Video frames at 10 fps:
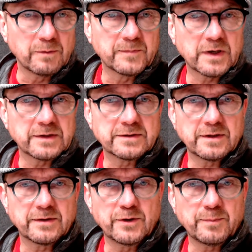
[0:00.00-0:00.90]
because
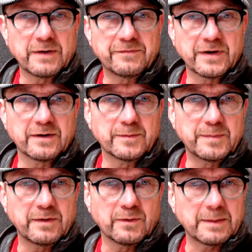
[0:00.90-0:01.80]
UPO I figure would be the
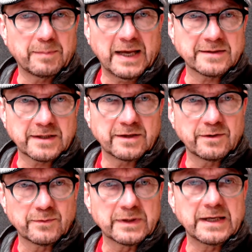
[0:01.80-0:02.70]
one that plastic and you
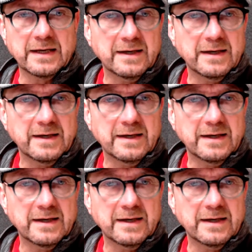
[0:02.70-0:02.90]
really